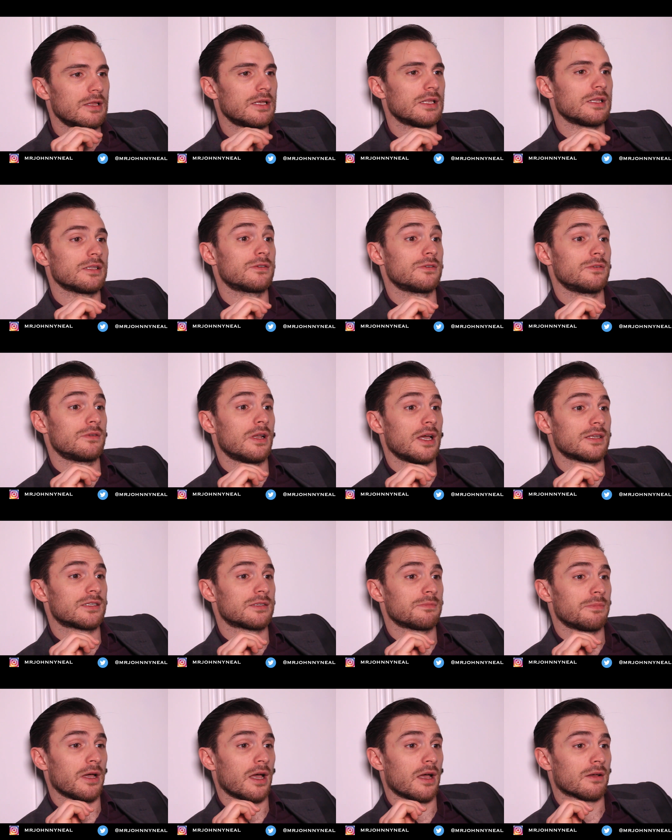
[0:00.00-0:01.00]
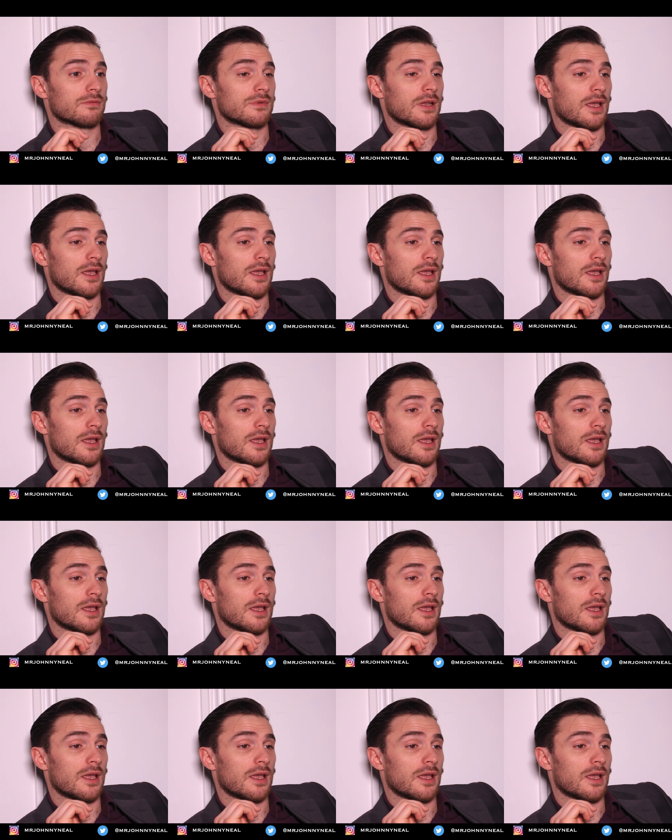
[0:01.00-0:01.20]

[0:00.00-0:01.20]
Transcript: A little too late to buy up